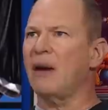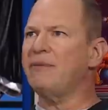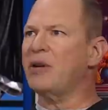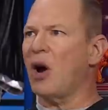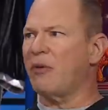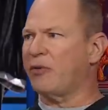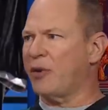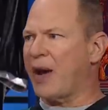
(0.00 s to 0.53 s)
love
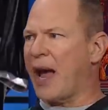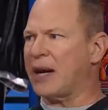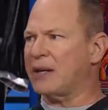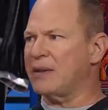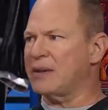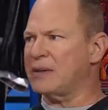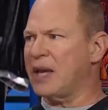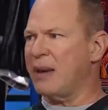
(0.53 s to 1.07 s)
to overreact
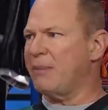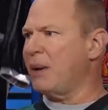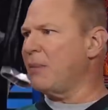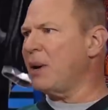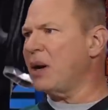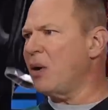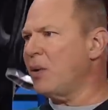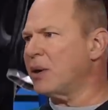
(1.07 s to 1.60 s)
to this game, but I'm
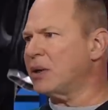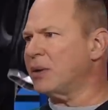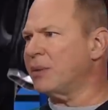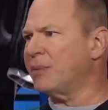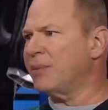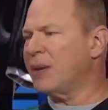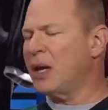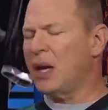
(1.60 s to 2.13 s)
not going to.
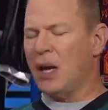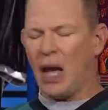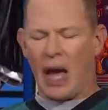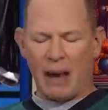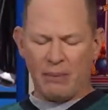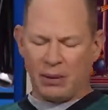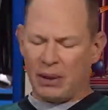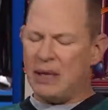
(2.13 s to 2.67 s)
Sure.
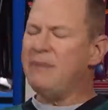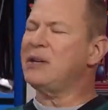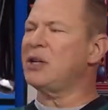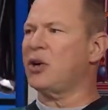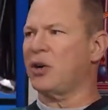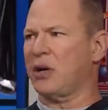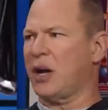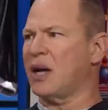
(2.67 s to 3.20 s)
I believed in
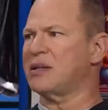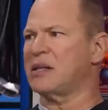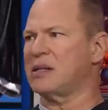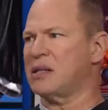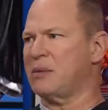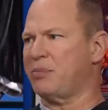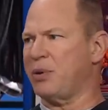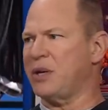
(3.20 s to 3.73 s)
Kirk
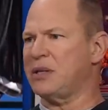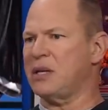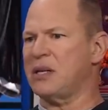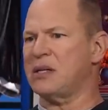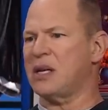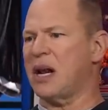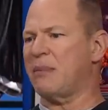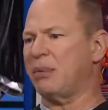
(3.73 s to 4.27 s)
Cousins in the
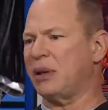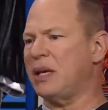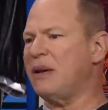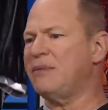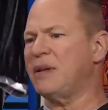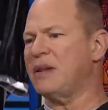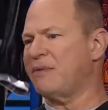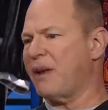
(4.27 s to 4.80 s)
preseason. I
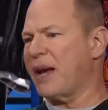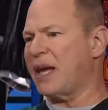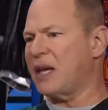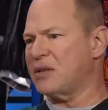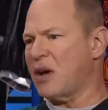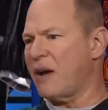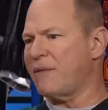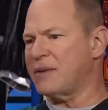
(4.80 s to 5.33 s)
believed in the
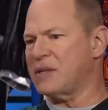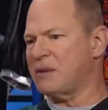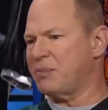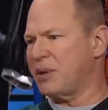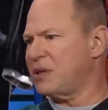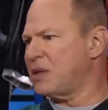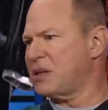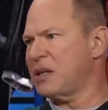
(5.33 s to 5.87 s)
Vikings offense in the
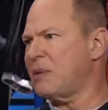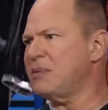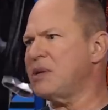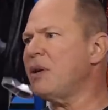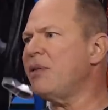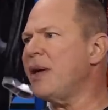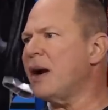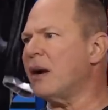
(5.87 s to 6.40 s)
preseason. I'm
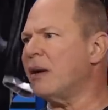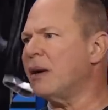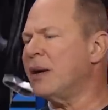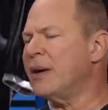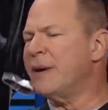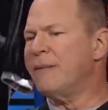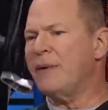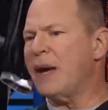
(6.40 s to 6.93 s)
still there.
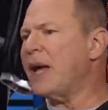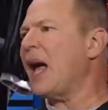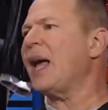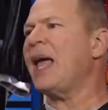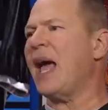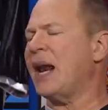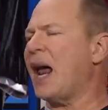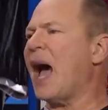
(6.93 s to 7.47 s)
Like,
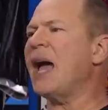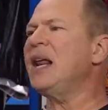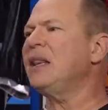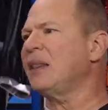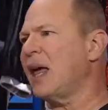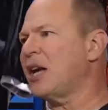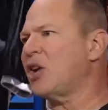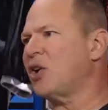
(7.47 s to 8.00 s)
again, I
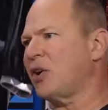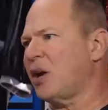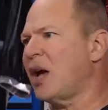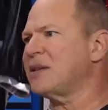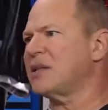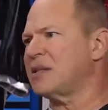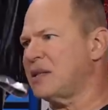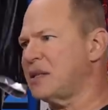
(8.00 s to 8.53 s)
didn't like Kirk
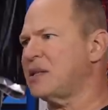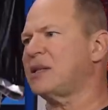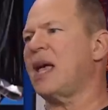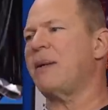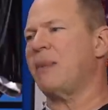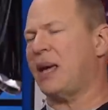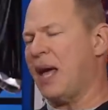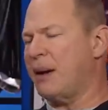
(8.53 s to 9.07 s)
Cousins in this
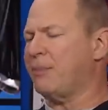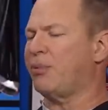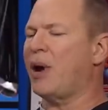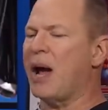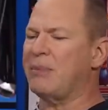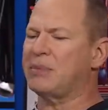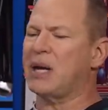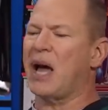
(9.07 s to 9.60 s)
game. Again,
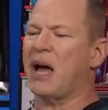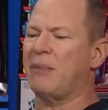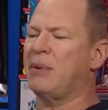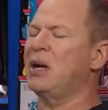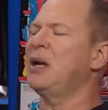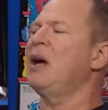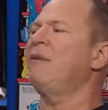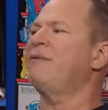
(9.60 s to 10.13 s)
prime time.
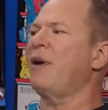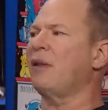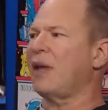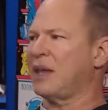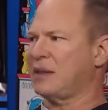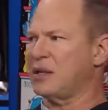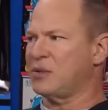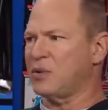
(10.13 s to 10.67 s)
Felt
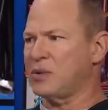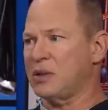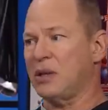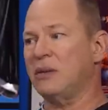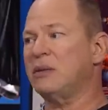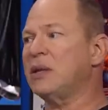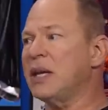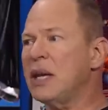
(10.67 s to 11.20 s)
like this was
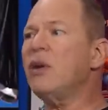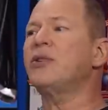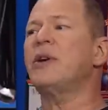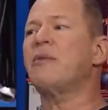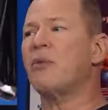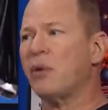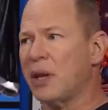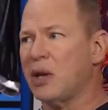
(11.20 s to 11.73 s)
the Eagles
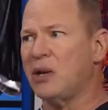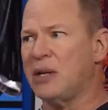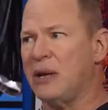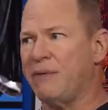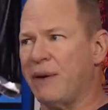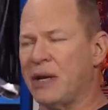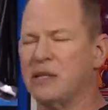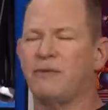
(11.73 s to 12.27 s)
have a really good
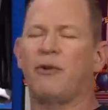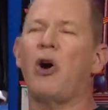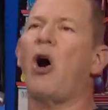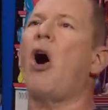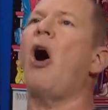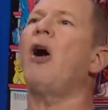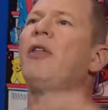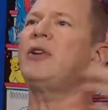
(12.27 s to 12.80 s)
They're defense. Really For good
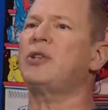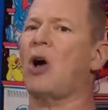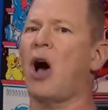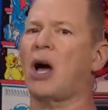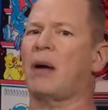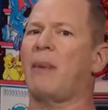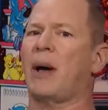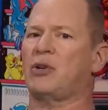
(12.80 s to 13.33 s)
all team. the
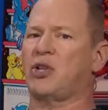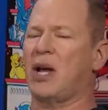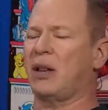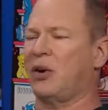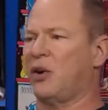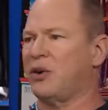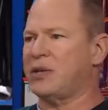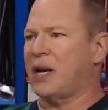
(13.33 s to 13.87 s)
talk about
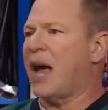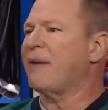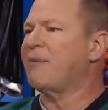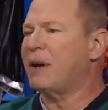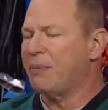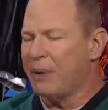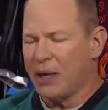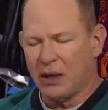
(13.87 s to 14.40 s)
Jalen Hurts, and I've
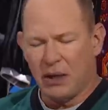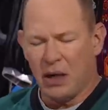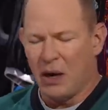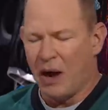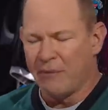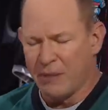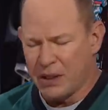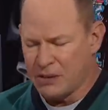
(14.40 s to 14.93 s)
been a big, you
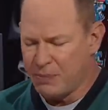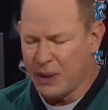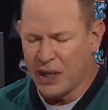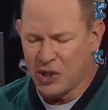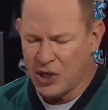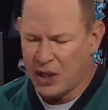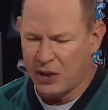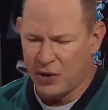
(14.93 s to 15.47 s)
know, I've been as big
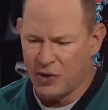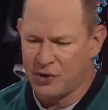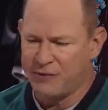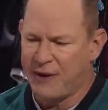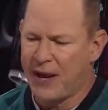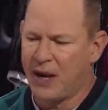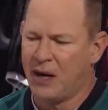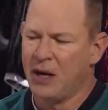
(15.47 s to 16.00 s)
a Jalen Hurts
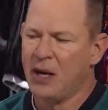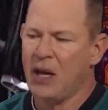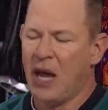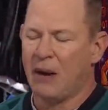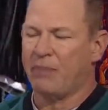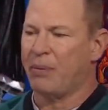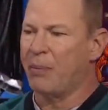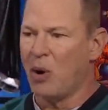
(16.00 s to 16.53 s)
fan
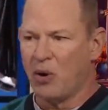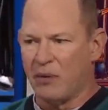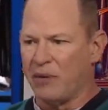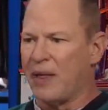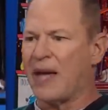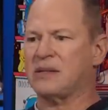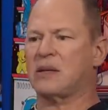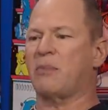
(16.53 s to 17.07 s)
and promoter over
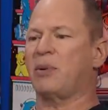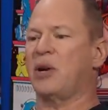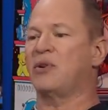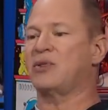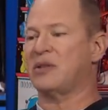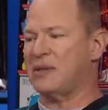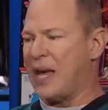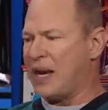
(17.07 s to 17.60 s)
the last couple
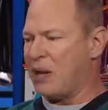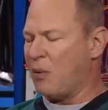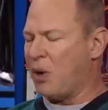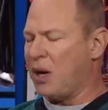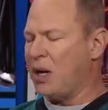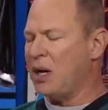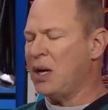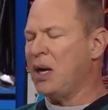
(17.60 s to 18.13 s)
years as
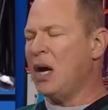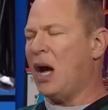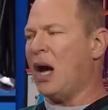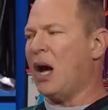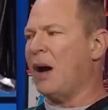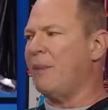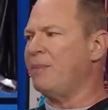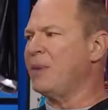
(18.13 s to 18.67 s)
anyone.
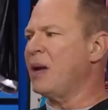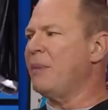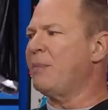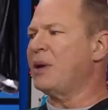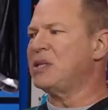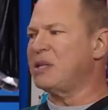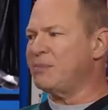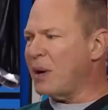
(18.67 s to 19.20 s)
Um,
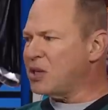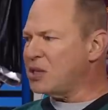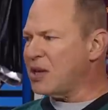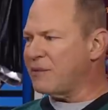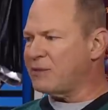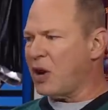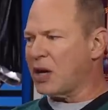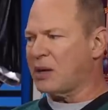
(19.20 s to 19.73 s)
but as much as
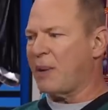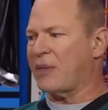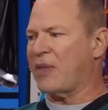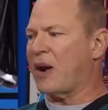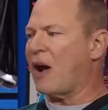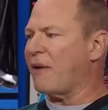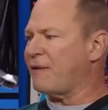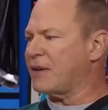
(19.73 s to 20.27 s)
I've talked about
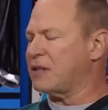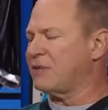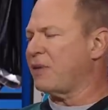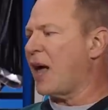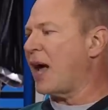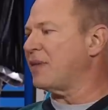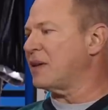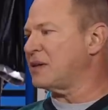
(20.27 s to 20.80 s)
that offensive
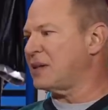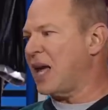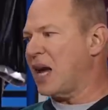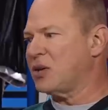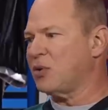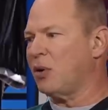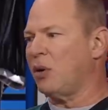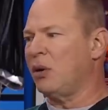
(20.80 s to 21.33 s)
line, the
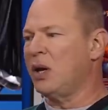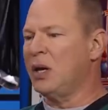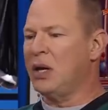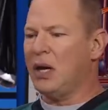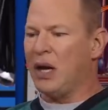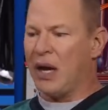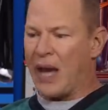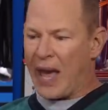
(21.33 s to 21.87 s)
schedule,
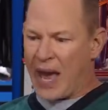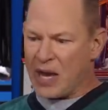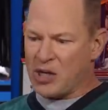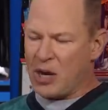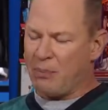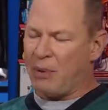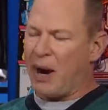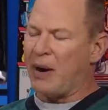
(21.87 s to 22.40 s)
uh,
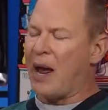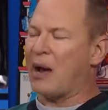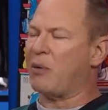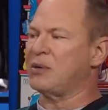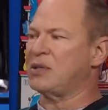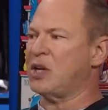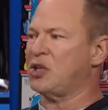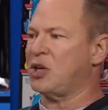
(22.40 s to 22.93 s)
AJ Brown
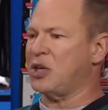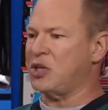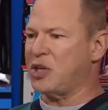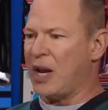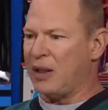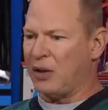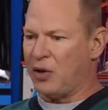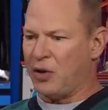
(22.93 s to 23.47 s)
acquisition,
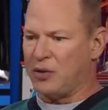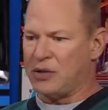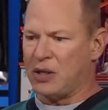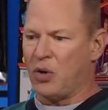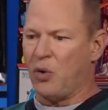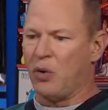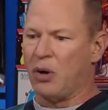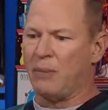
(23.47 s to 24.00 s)
Jalen Hurts at
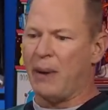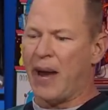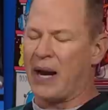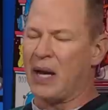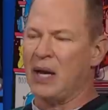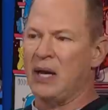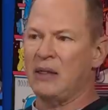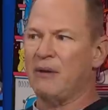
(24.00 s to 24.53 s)

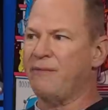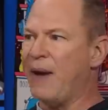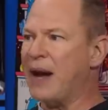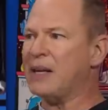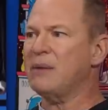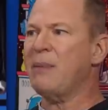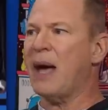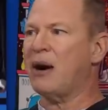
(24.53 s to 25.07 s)
quarterback. The
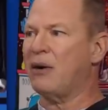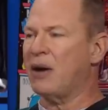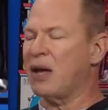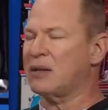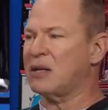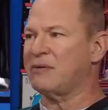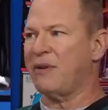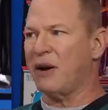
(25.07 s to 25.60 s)
fact of the matter
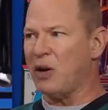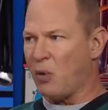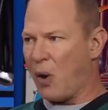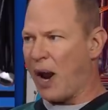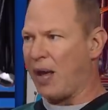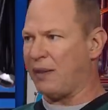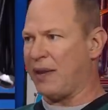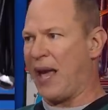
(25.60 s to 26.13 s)
is, is very
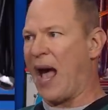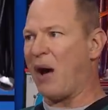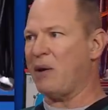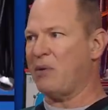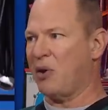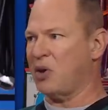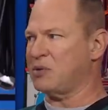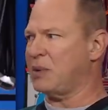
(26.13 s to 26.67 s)
quietly, Howie
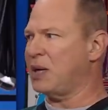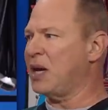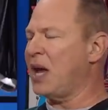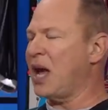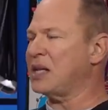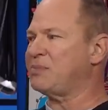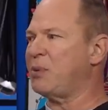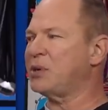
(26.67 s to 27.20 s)
Roseman
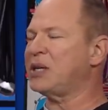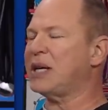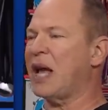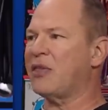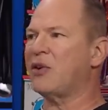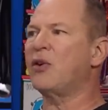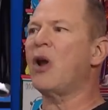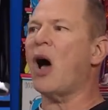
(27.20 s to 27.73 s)
has put
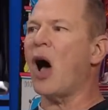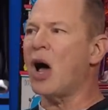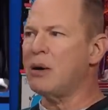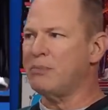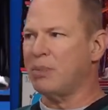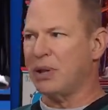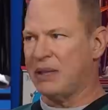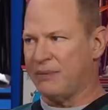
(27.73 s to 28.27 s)
together an
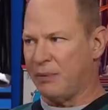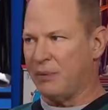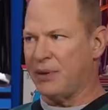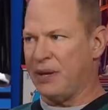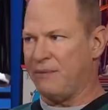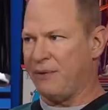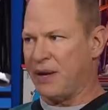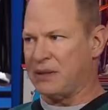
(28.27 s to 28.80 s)
unbelievable
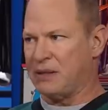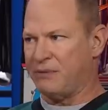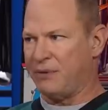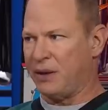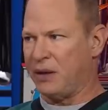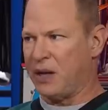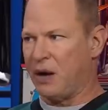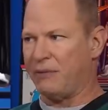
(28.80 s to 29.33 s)
defense in
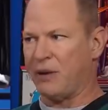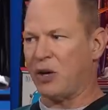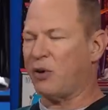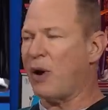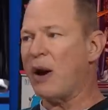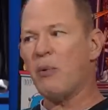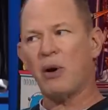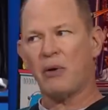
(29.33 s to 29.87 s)
Philadelphia.
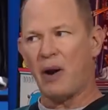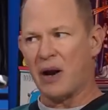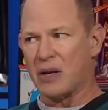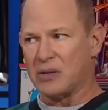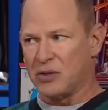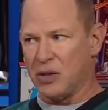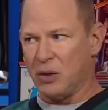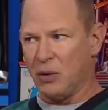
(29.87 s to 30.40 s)
Credit where credit
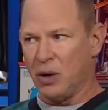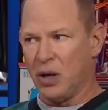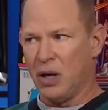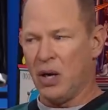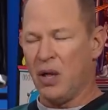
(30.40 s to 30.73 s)
is due.